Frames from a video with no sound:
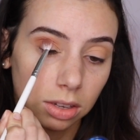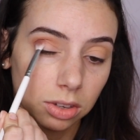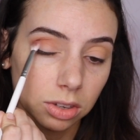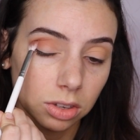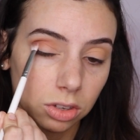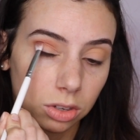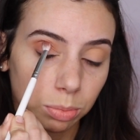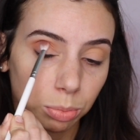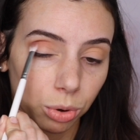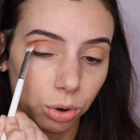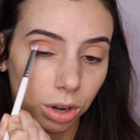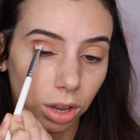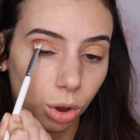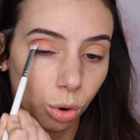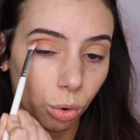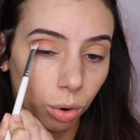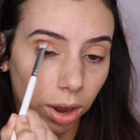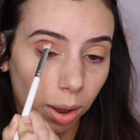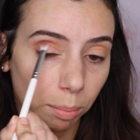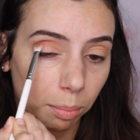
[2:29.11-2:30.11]
This is a pretty
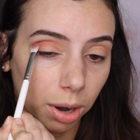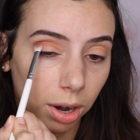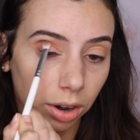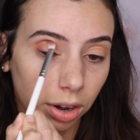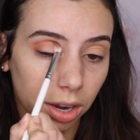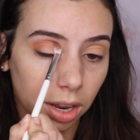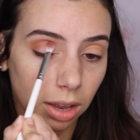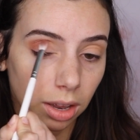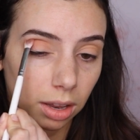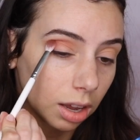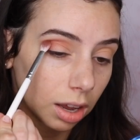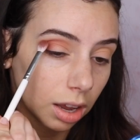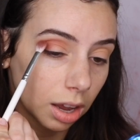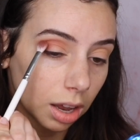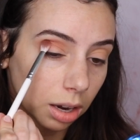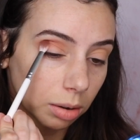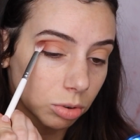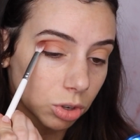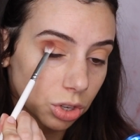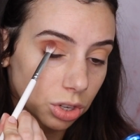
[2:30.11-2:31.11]
cranberry.
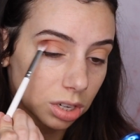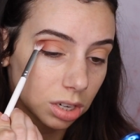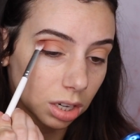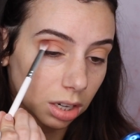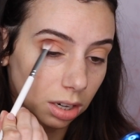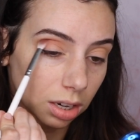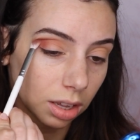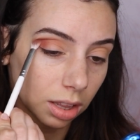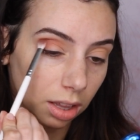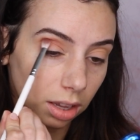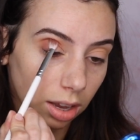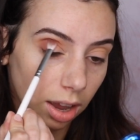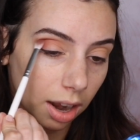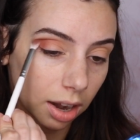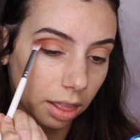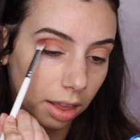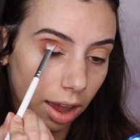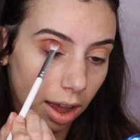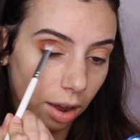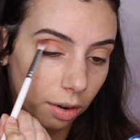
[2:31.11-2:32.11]
And I'm just sticking to the
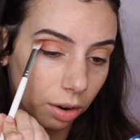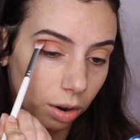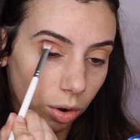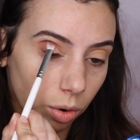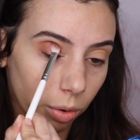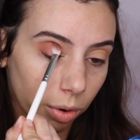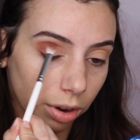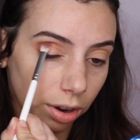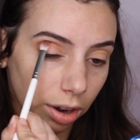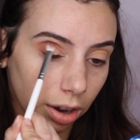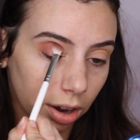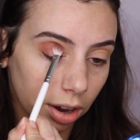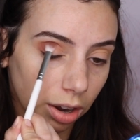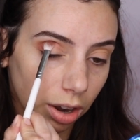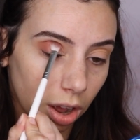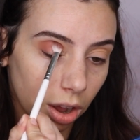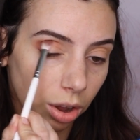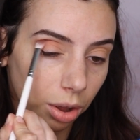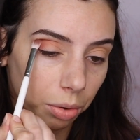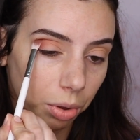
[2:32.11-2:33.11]
kind of the outer corner,
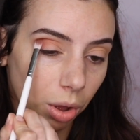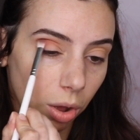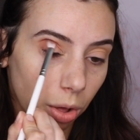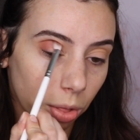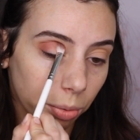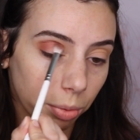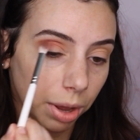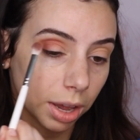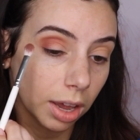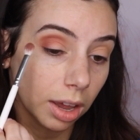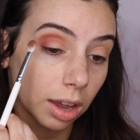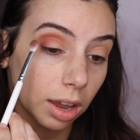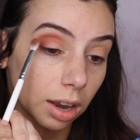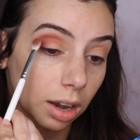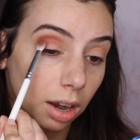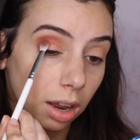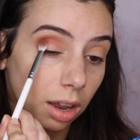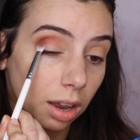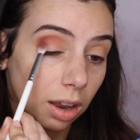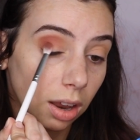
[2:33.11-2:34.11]
not going all the way
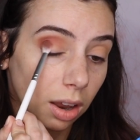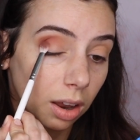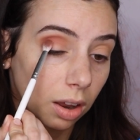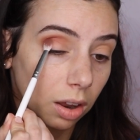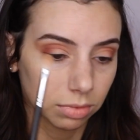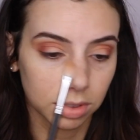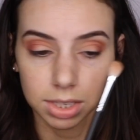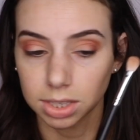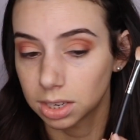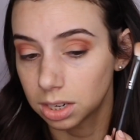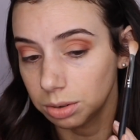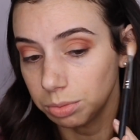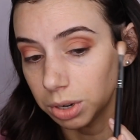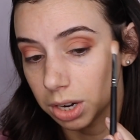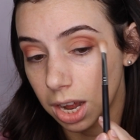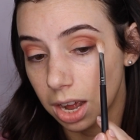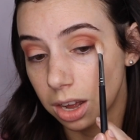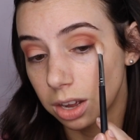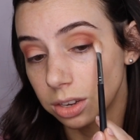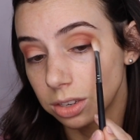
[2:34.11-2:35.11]
in. Does
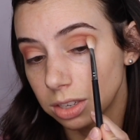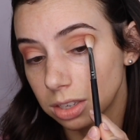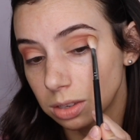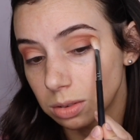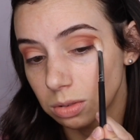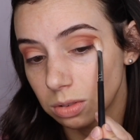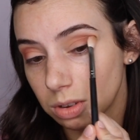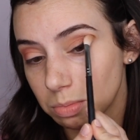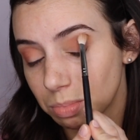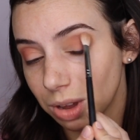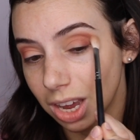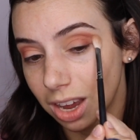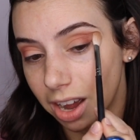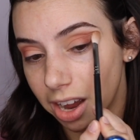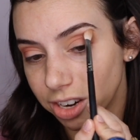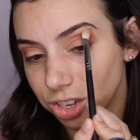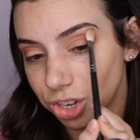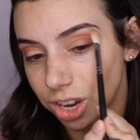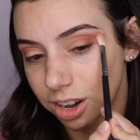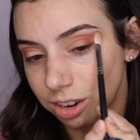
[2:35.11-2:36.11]
anyone else pick
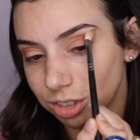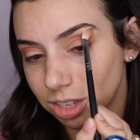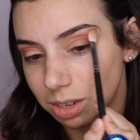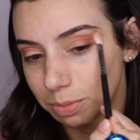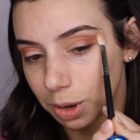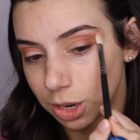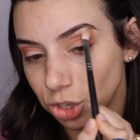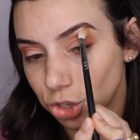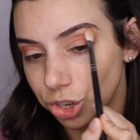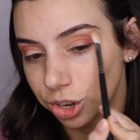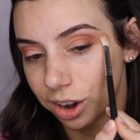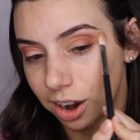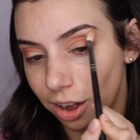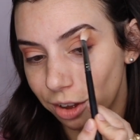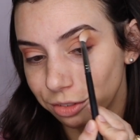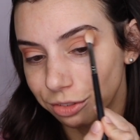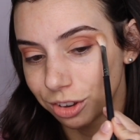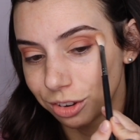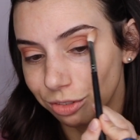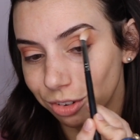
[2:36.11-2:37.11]
eyeshadows to match their
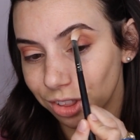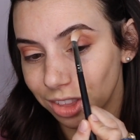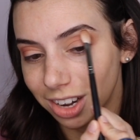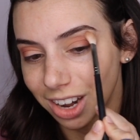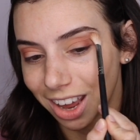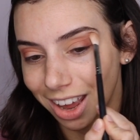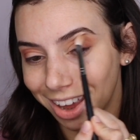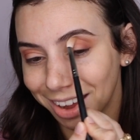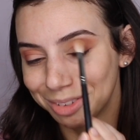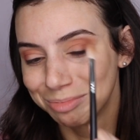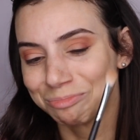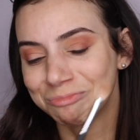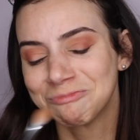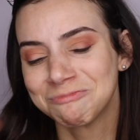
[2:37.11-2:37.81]
outfit for the day?